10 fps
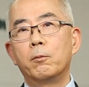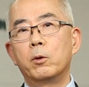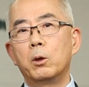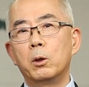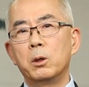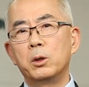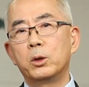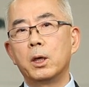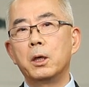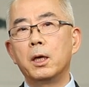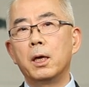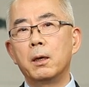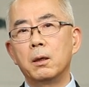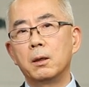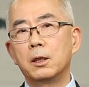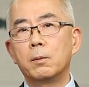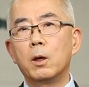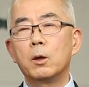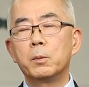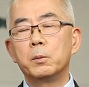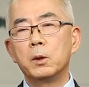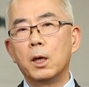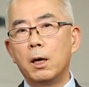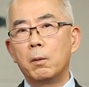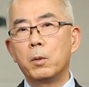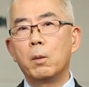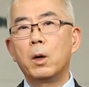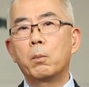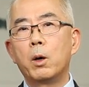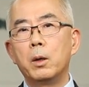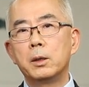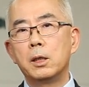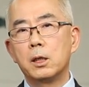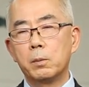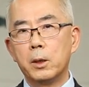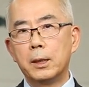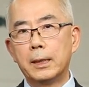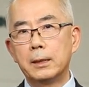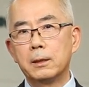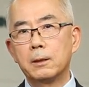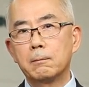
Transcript: for sharing development and public policy experience.